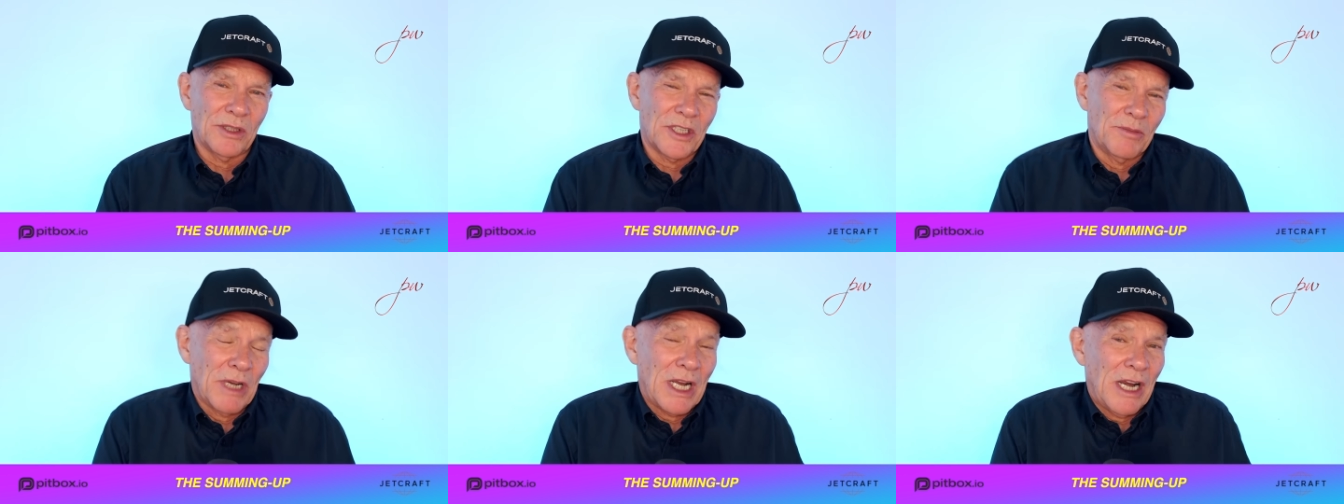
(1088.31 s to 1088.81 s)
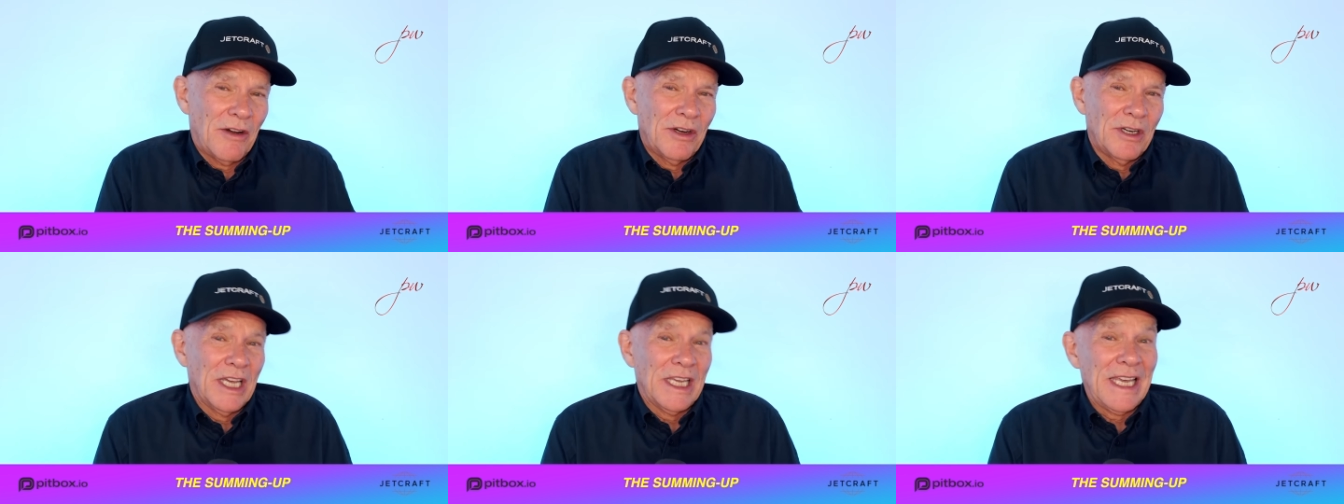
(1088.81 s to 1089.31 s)
So
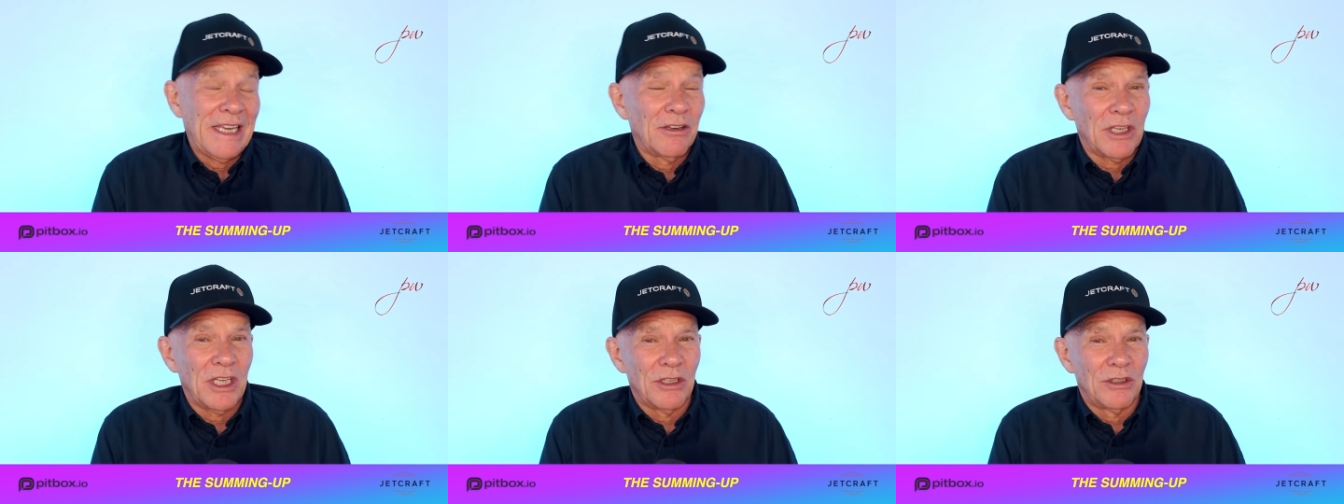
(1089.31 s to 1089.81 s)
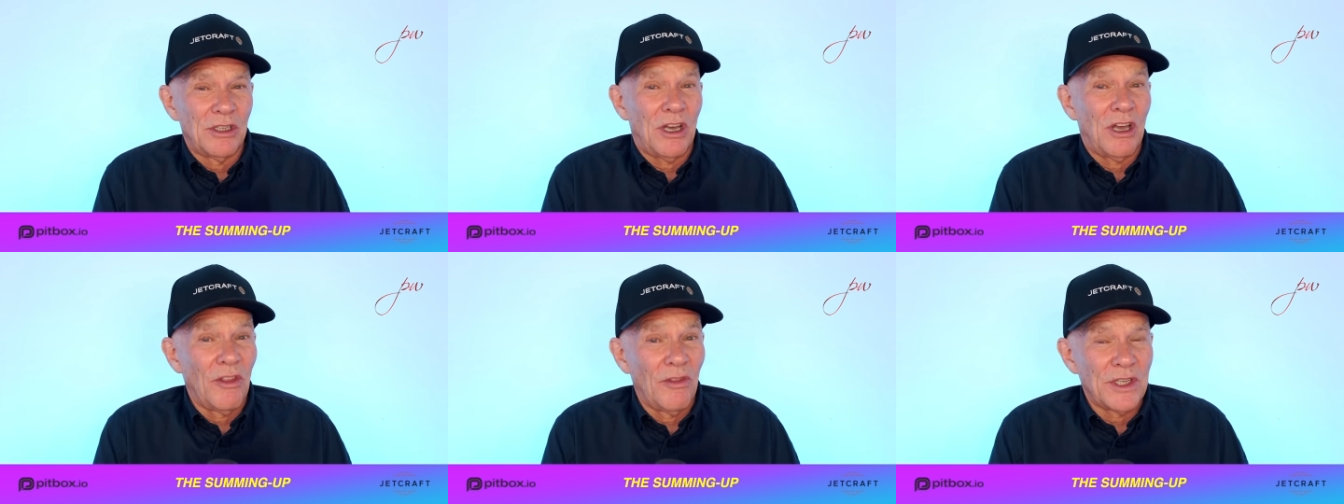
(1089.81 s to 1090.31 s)
McLaren, again, looking good
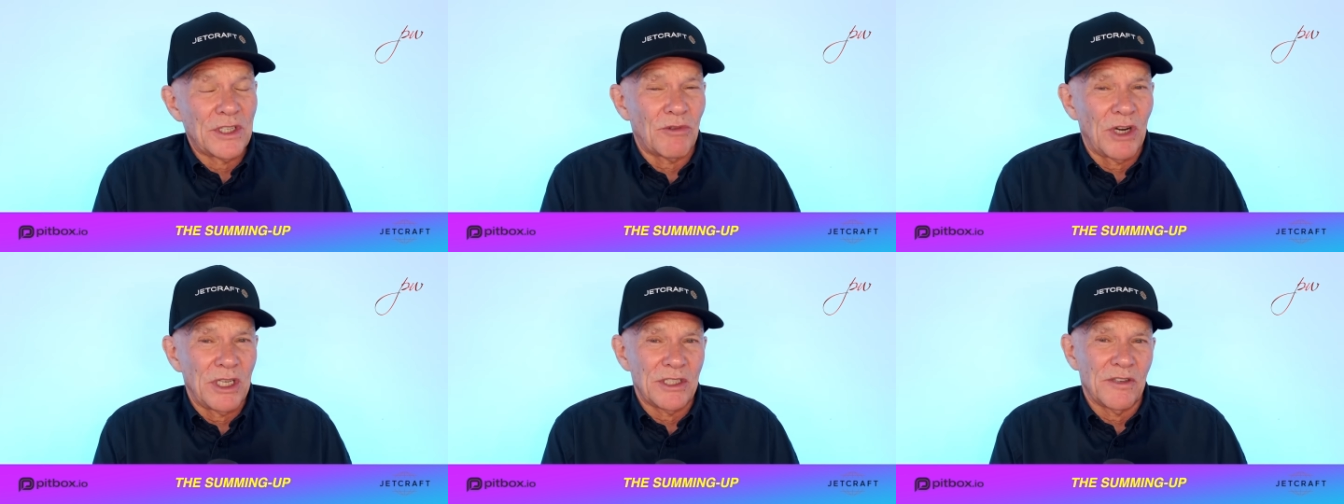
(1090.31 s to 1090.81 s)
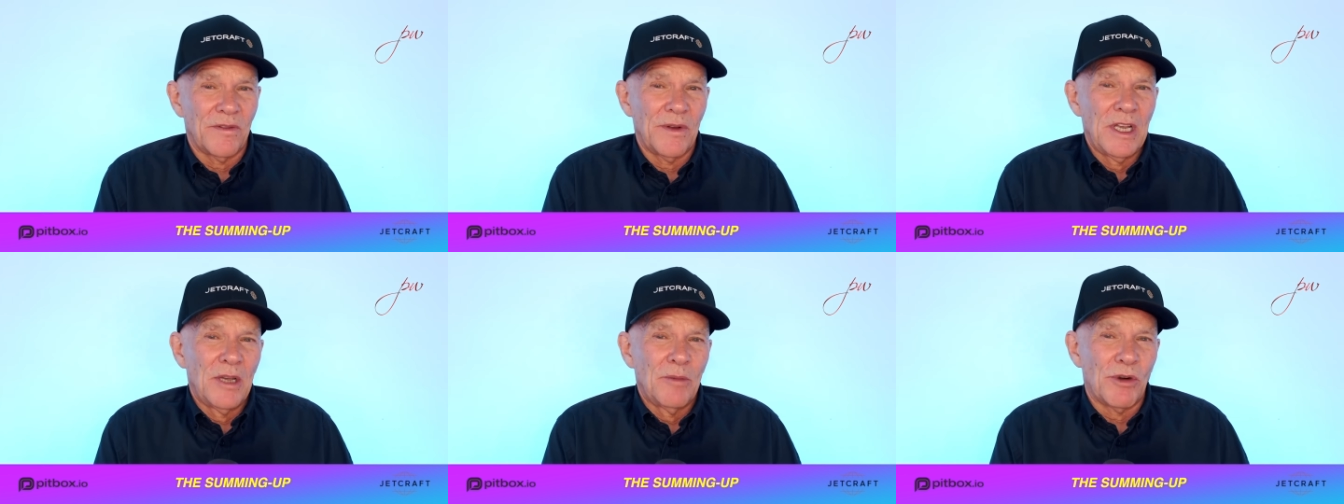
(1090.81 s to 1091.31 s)
on this range of
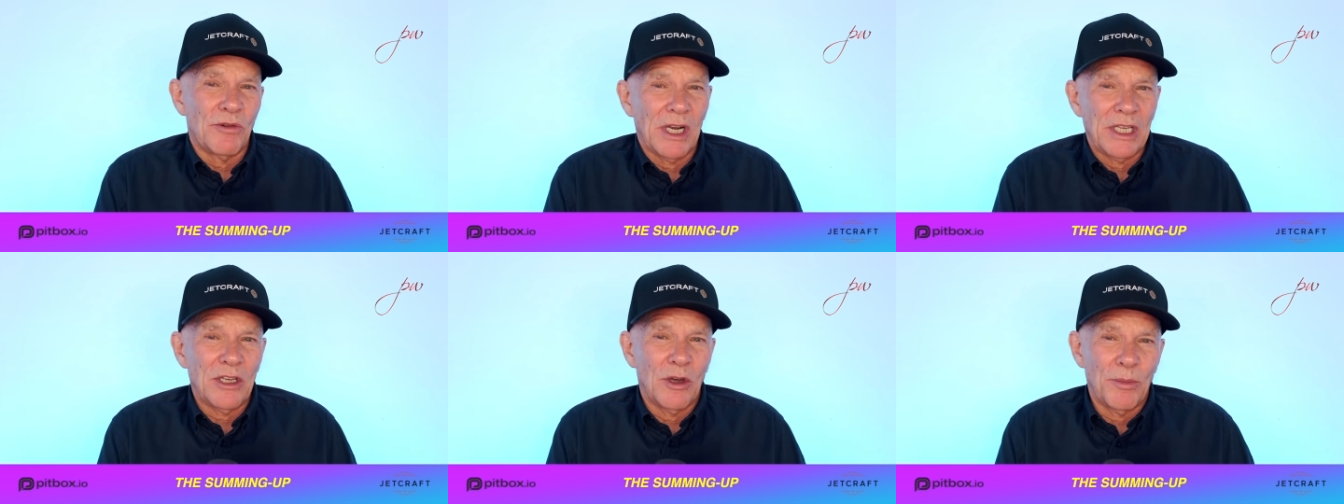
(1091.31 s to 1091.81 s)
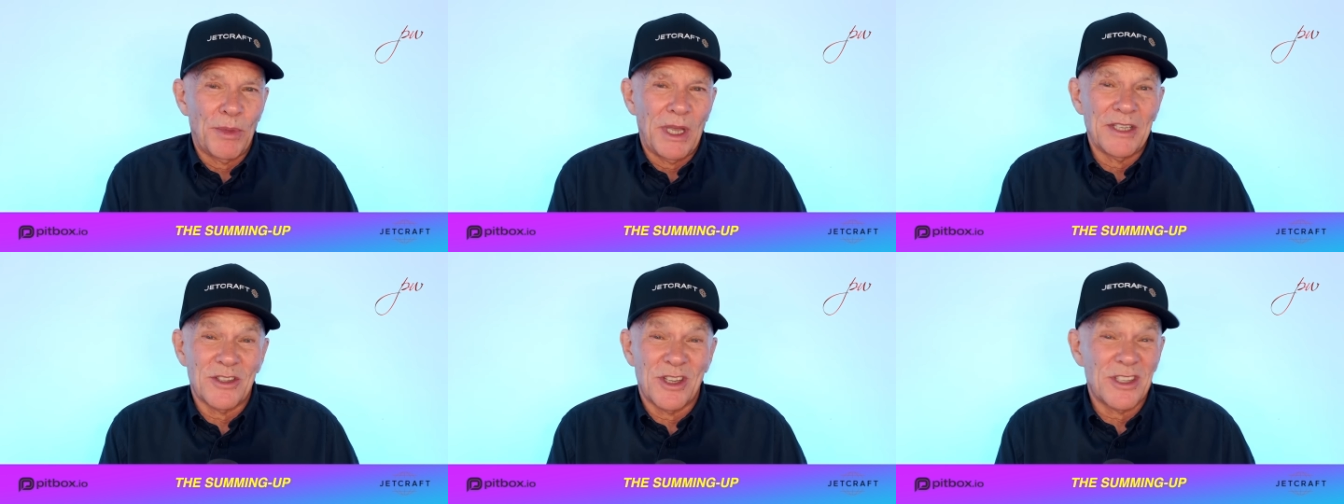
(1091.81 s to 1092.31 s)
Pirelli
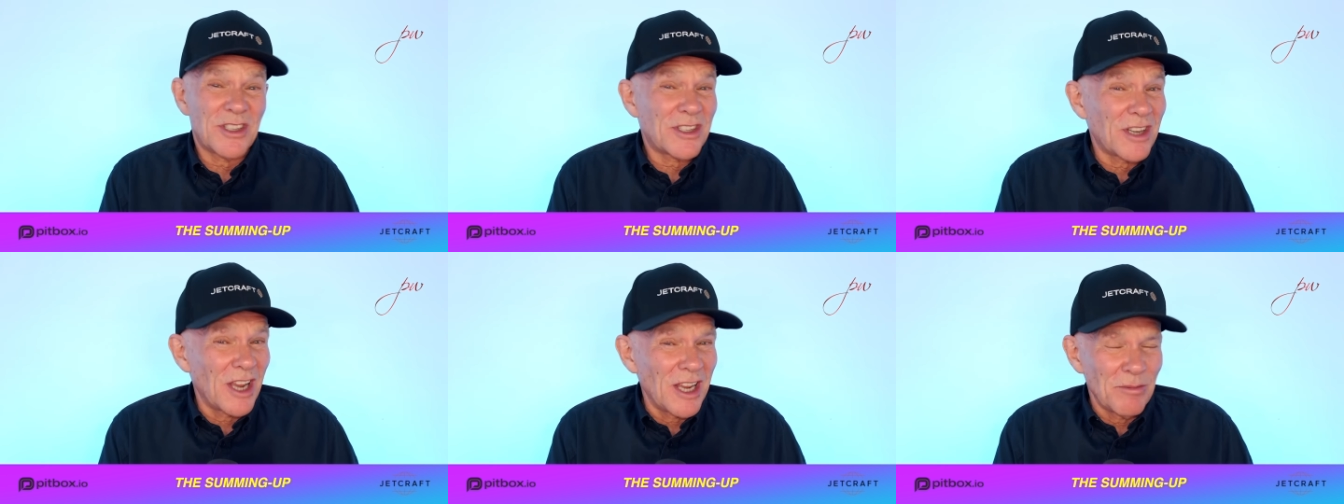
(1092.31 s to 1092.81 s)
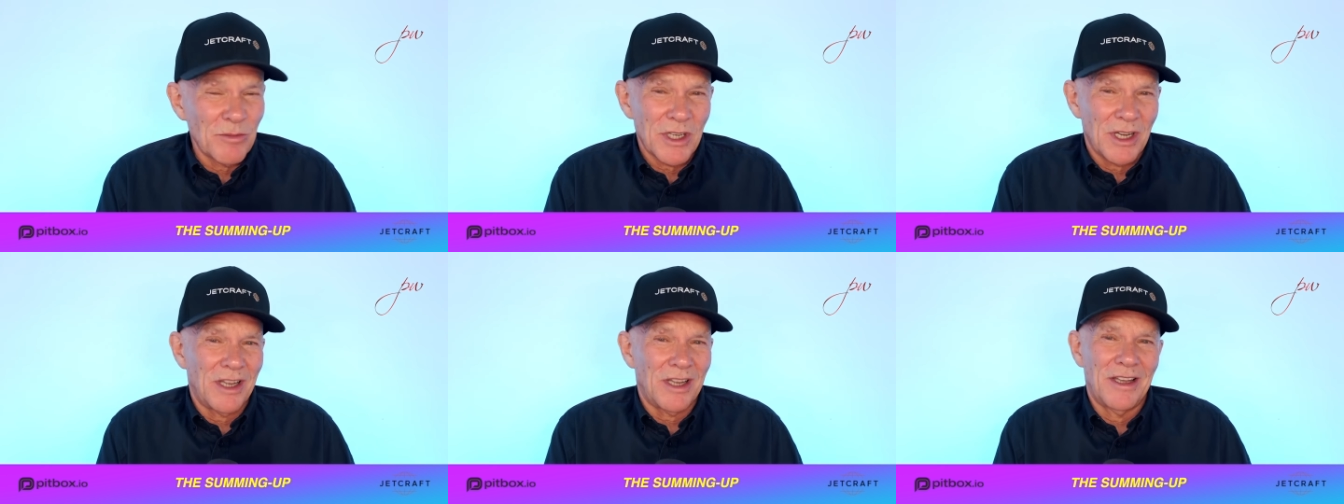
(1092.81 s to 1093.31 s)
compounds, the same
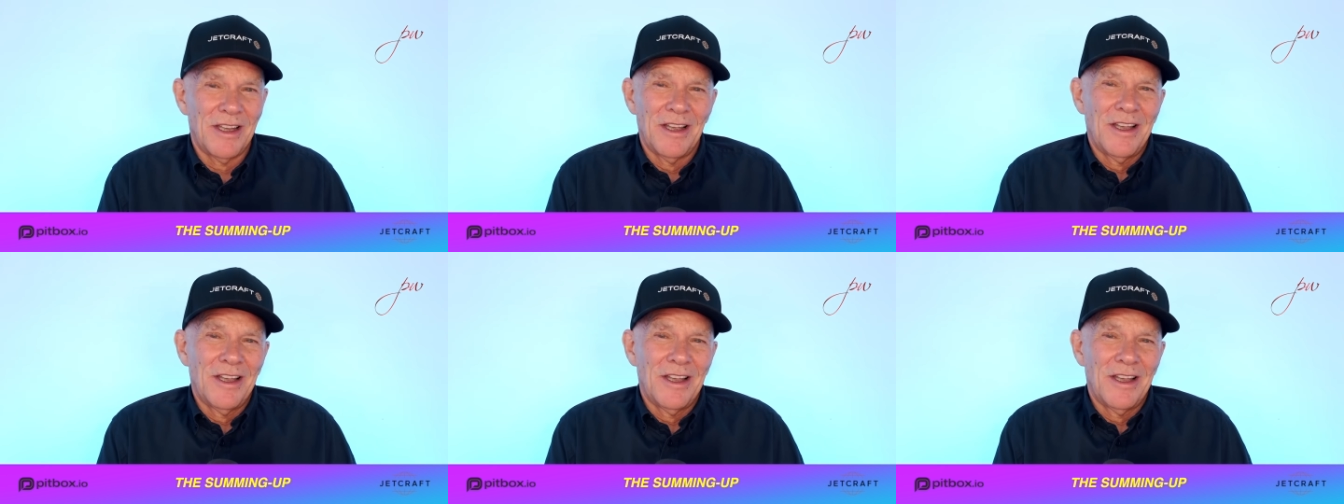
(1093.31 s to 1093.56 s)
tire